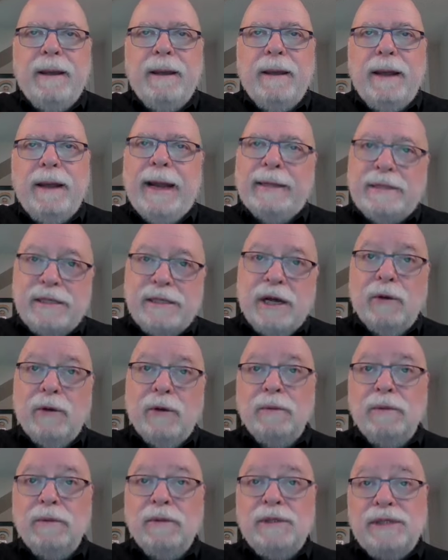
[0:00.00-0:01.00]
And
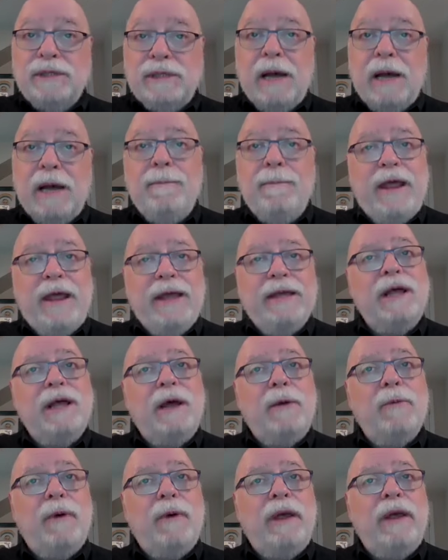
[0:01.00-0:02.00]
so some things
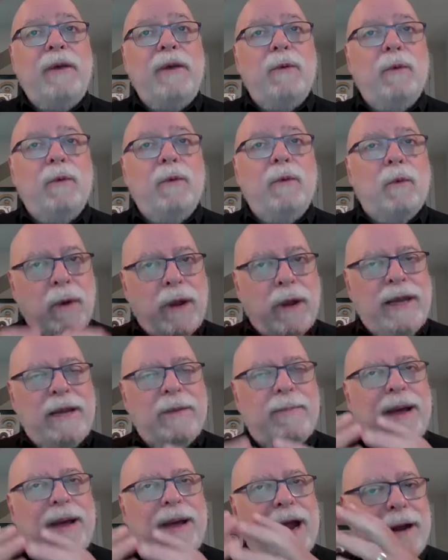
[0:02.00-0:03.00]
that we read
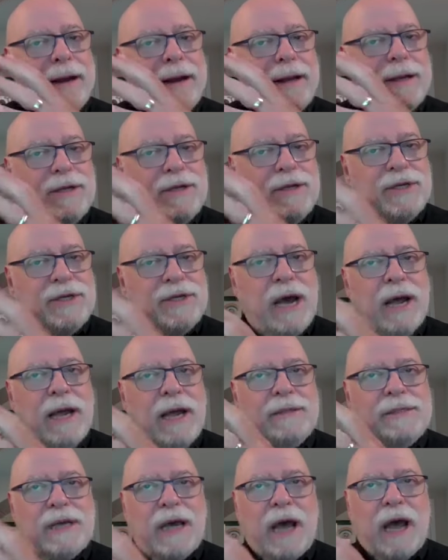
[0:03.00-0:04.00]
about in
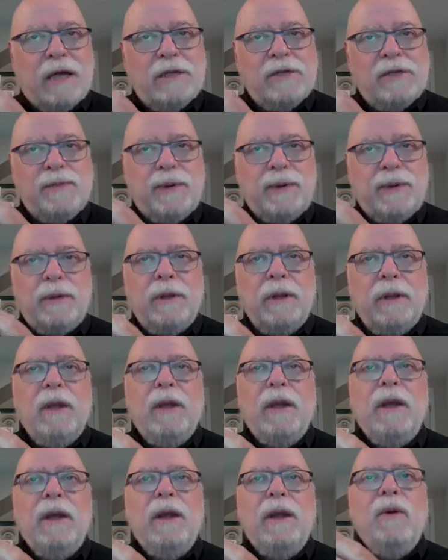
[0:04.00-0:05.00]
John's gospel,
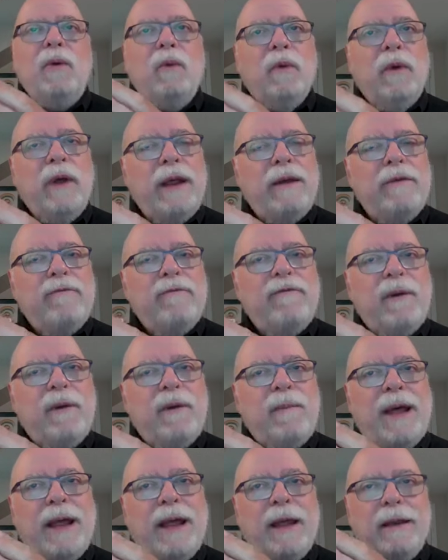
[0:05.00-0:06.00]
written
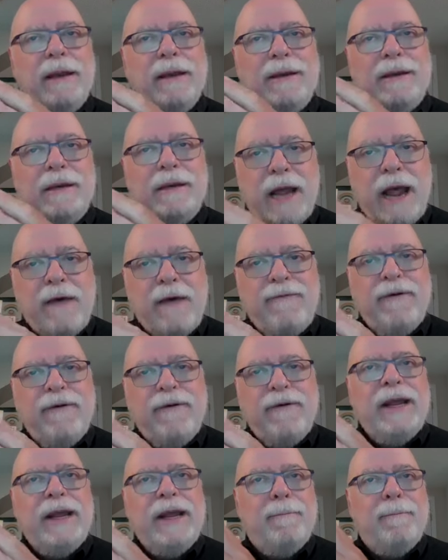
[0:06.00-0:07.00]
from a
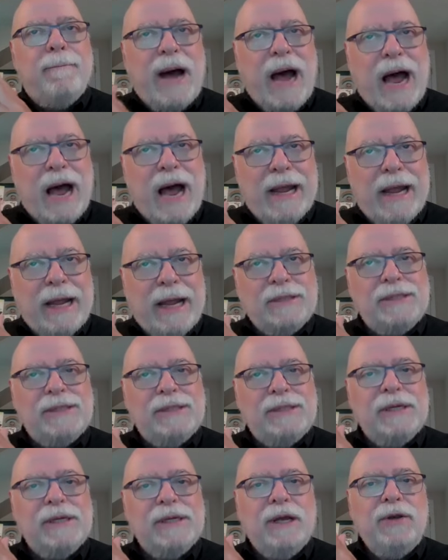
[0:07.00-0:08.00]
definite
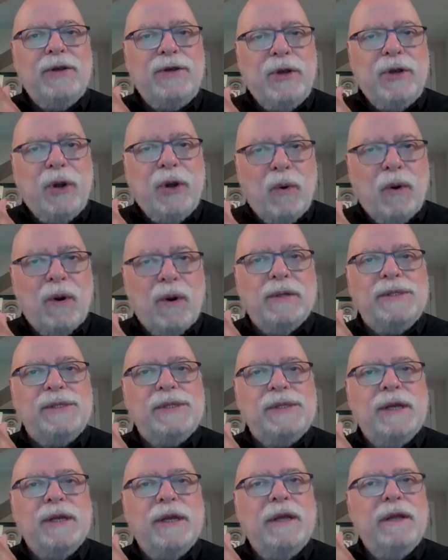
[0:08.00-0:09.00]
bias
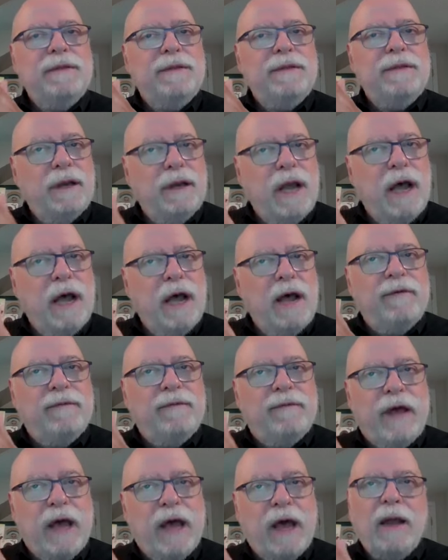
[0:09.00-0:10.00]
towards the love
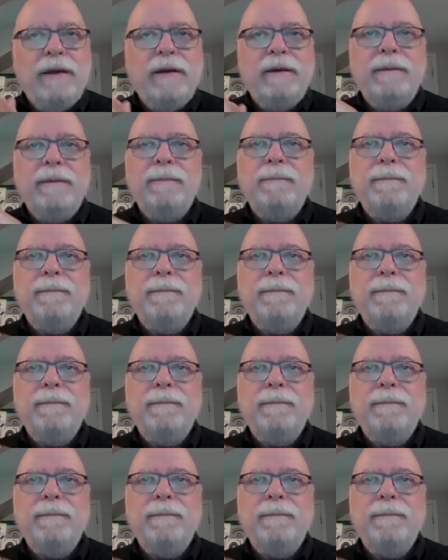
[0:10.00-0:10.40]
of God,